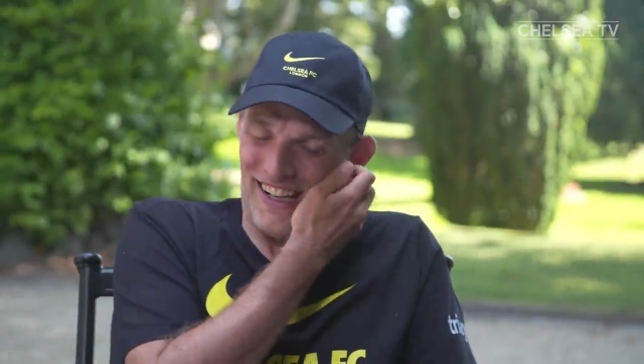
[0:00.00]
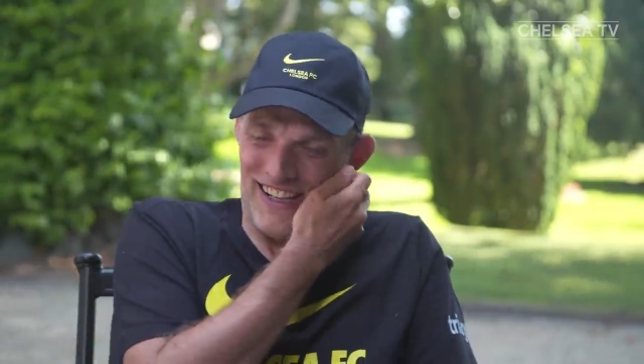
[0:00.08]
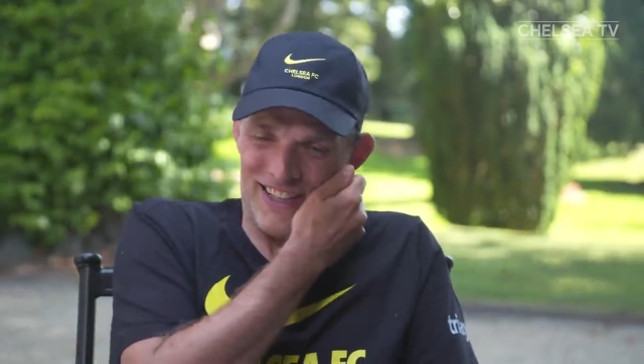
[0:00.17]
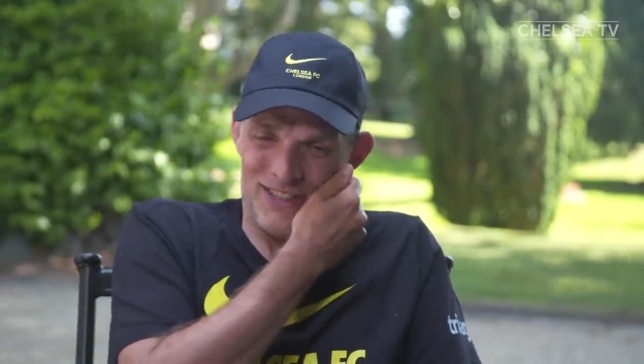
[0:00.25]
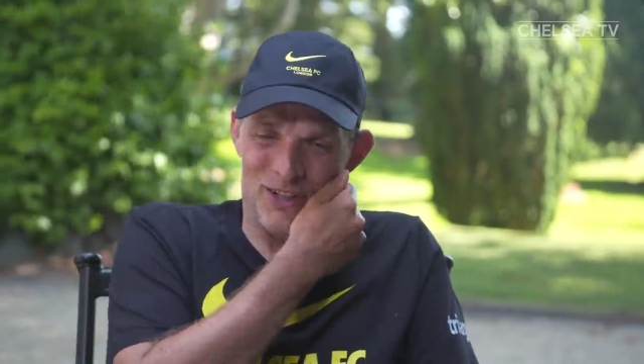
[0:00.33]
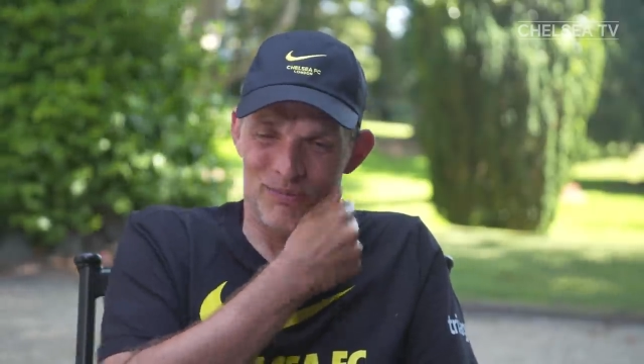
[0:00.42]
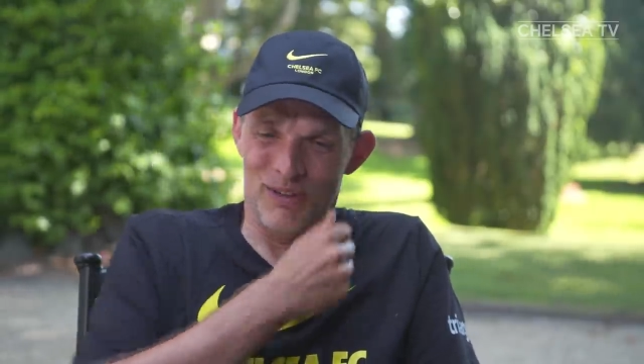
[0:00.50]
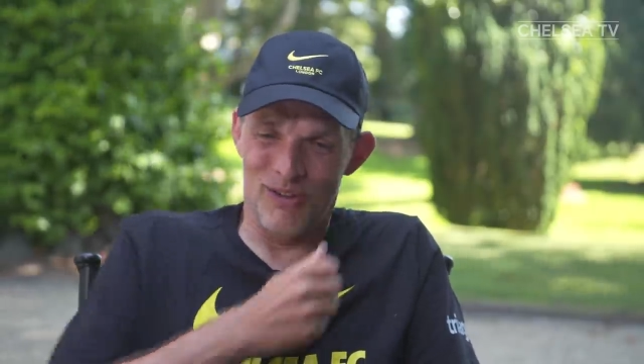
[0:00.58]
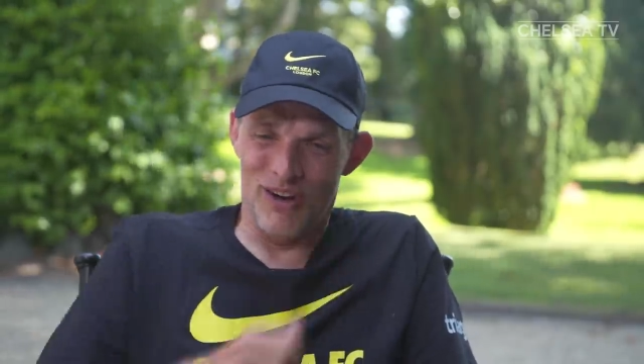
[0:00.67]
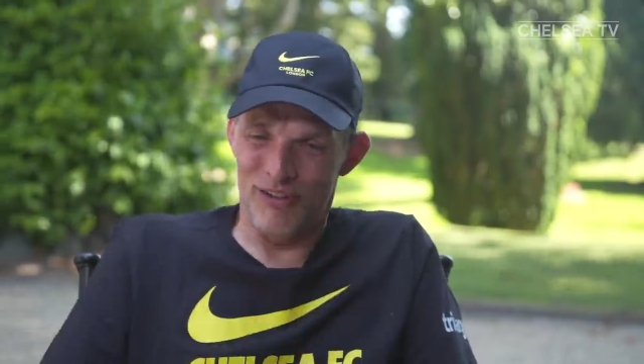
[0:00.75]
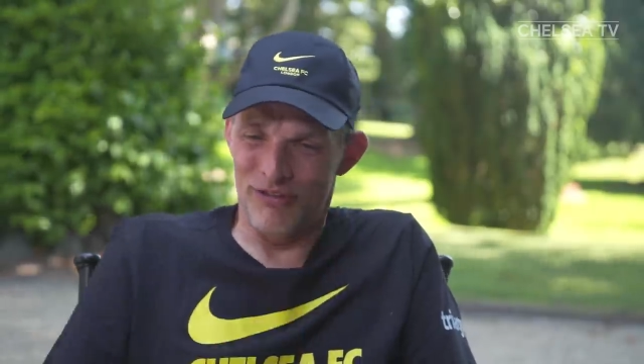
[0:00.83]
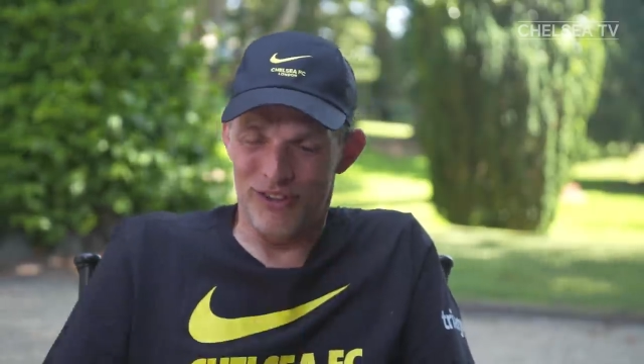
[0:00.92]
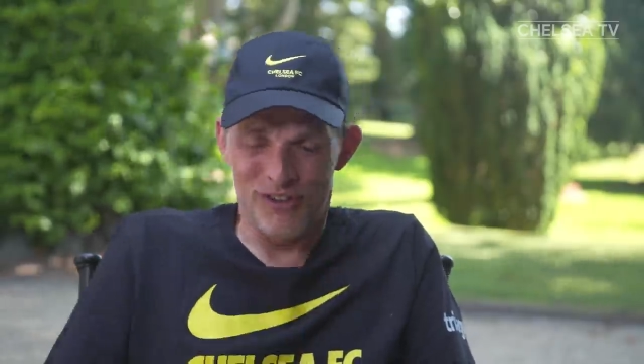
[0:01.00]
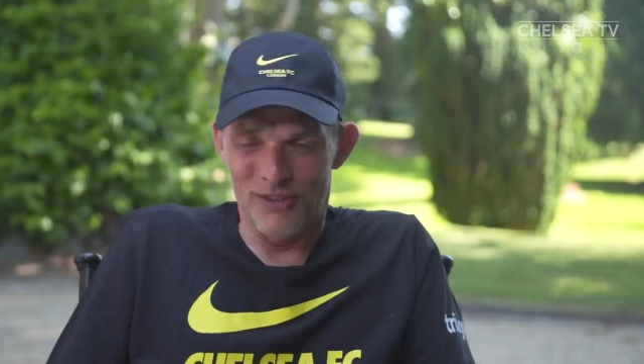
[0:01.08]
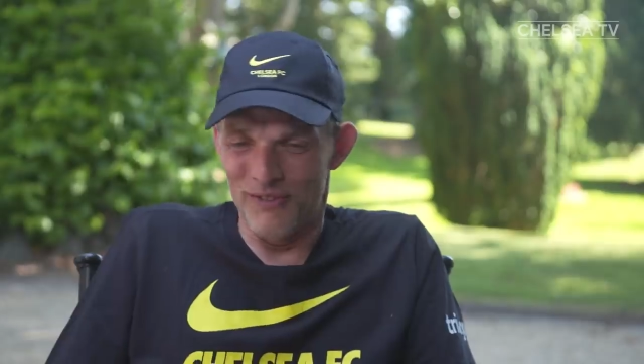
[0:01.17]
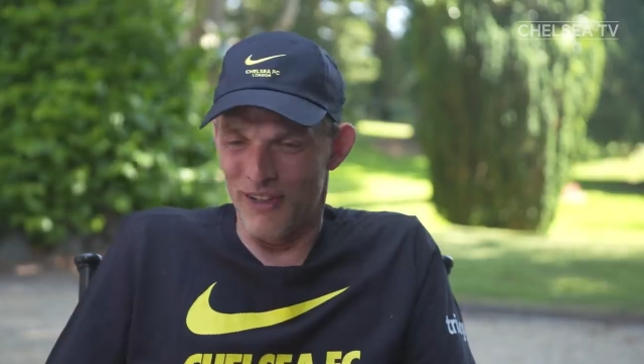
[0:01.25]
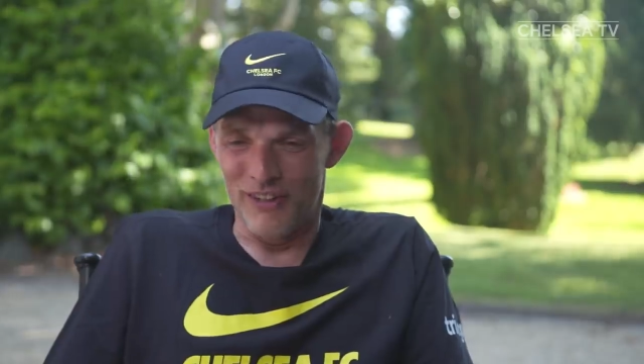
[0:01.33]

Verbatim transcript: I told my wife at home, I